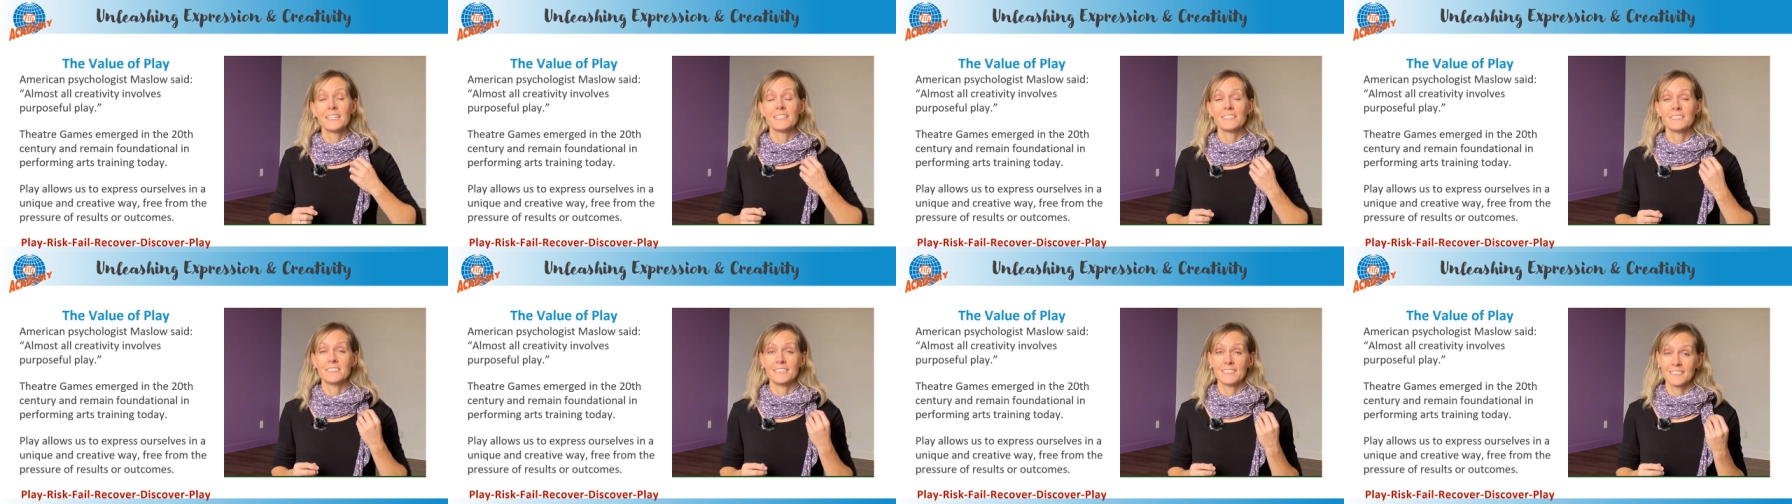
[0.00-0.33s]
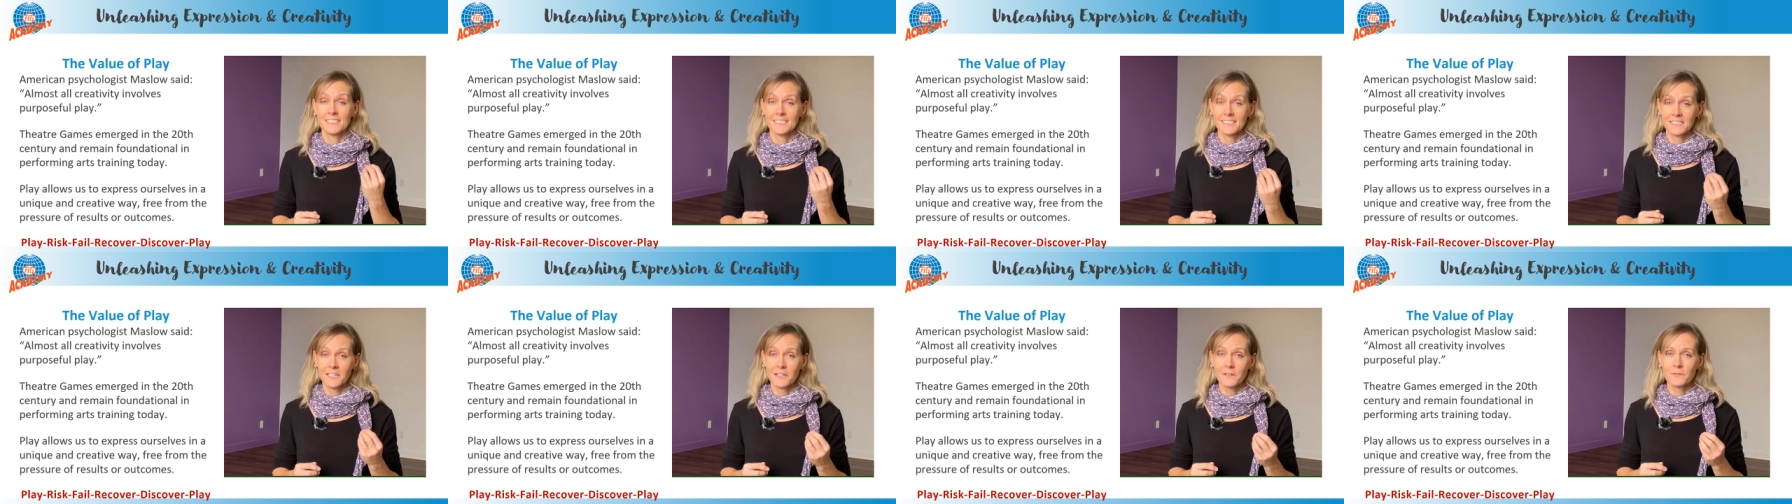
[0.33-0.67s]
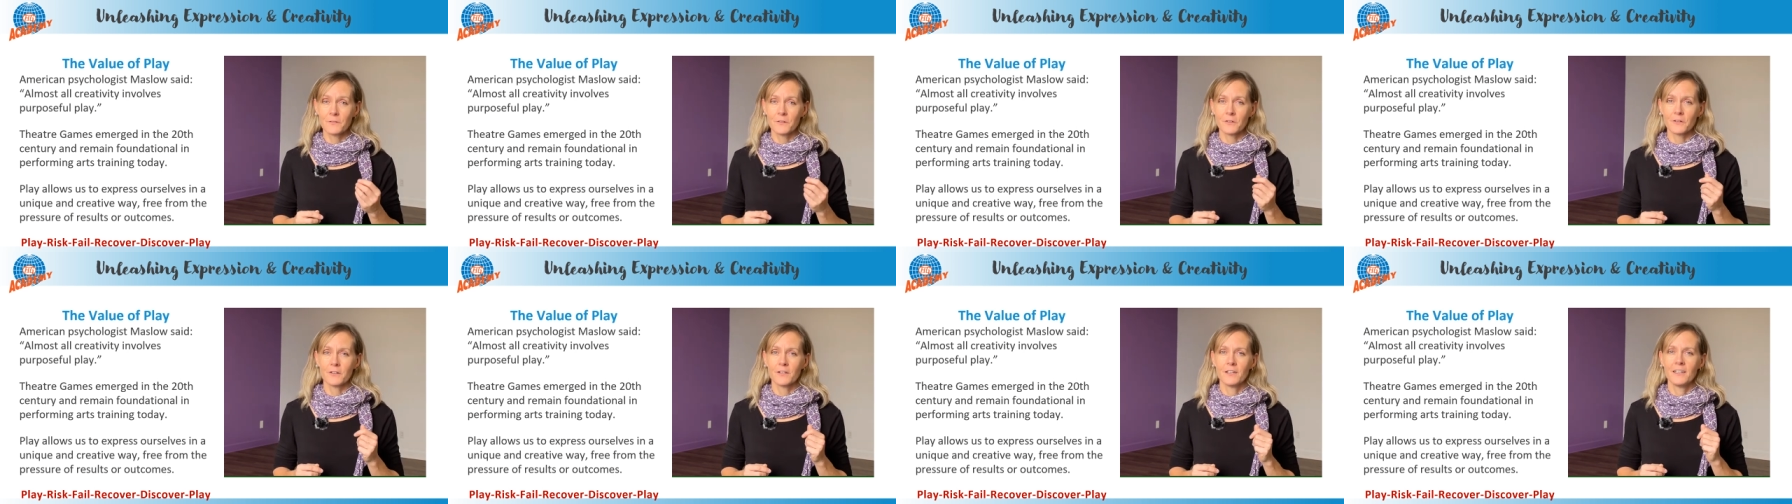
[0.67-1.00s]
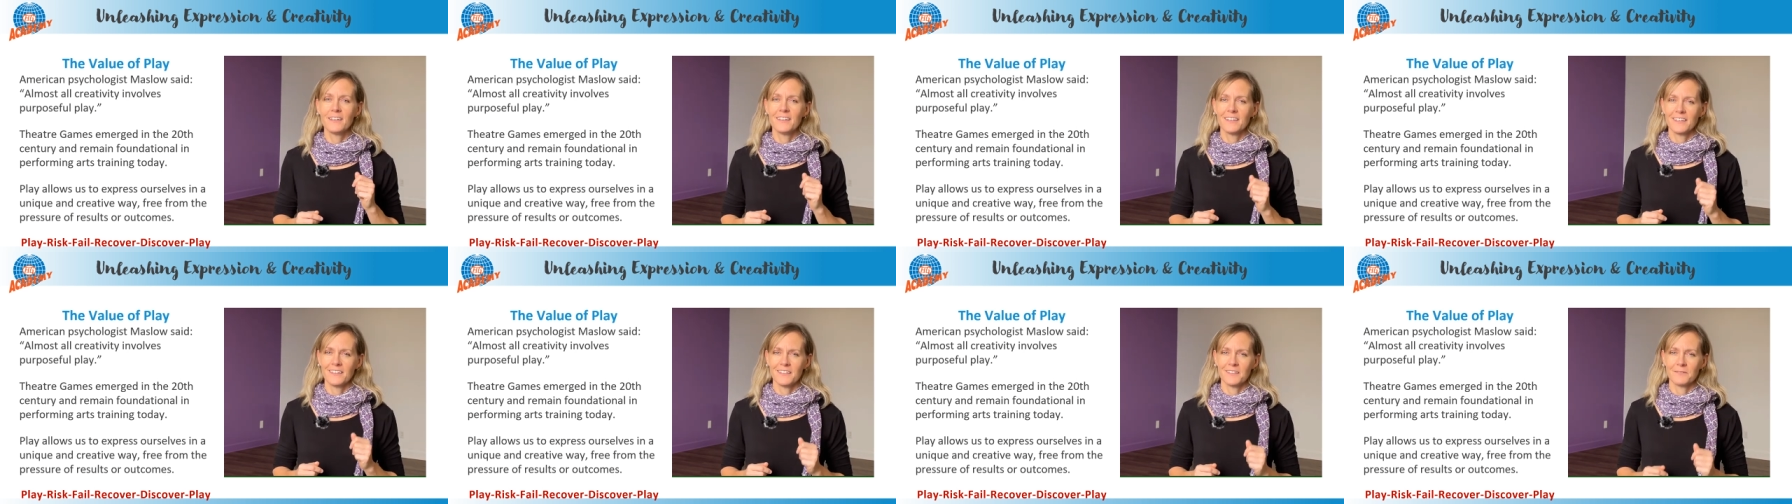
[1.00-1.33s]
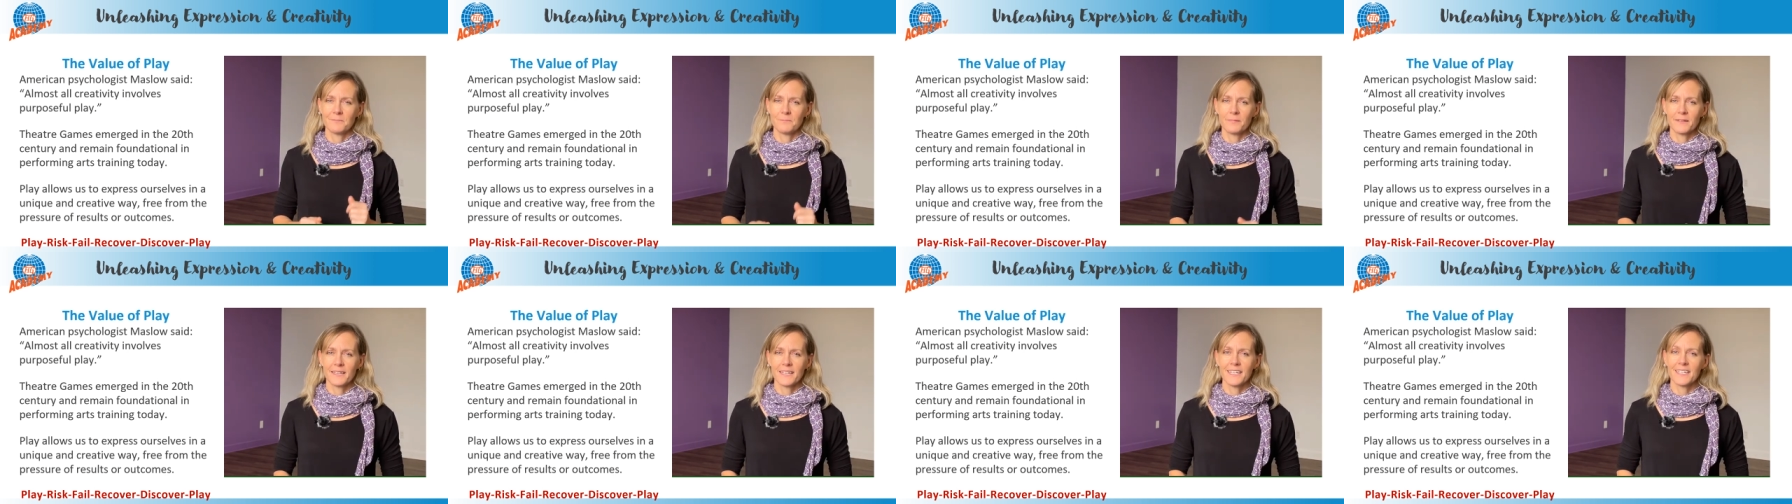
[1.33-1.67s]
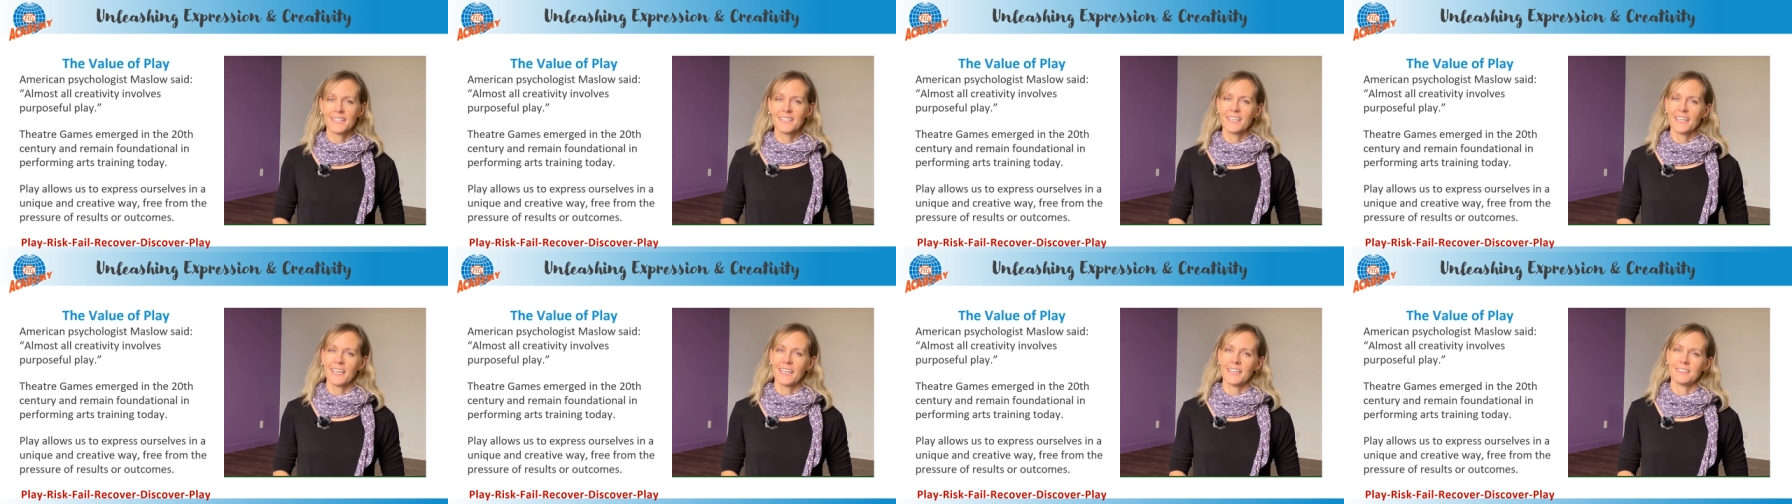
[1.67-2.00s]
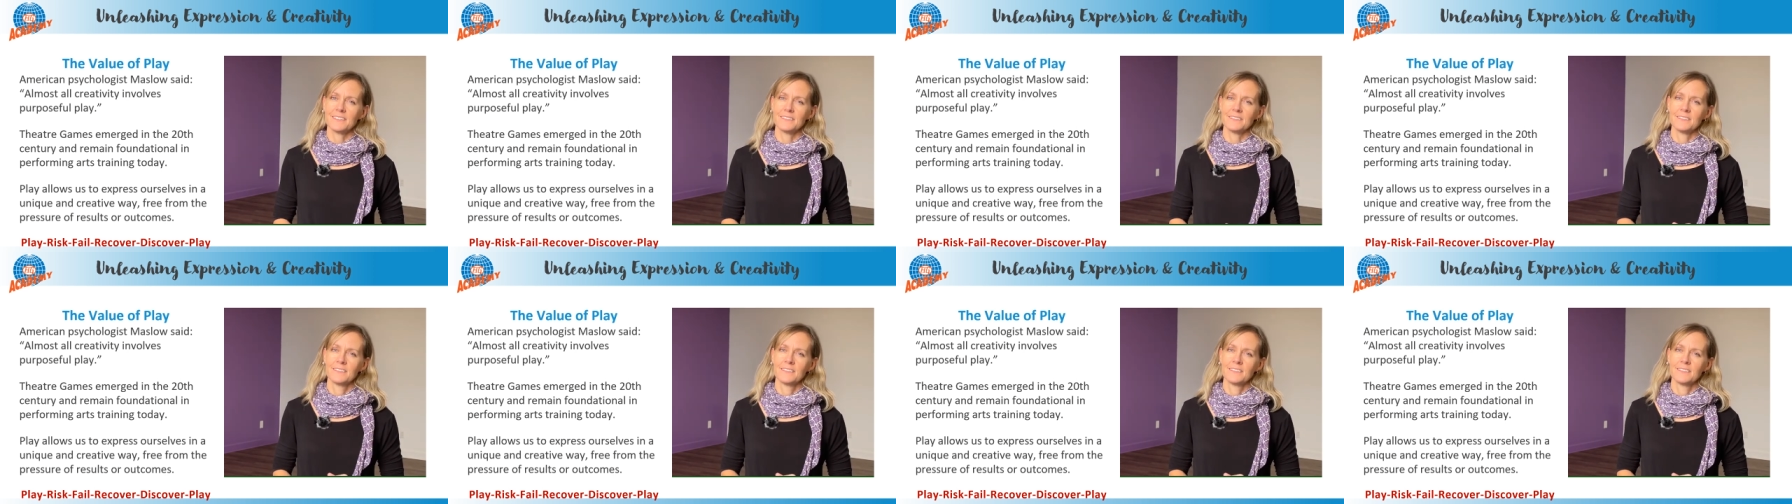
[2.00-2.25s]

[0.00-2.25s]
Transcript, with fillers: discover, and play again,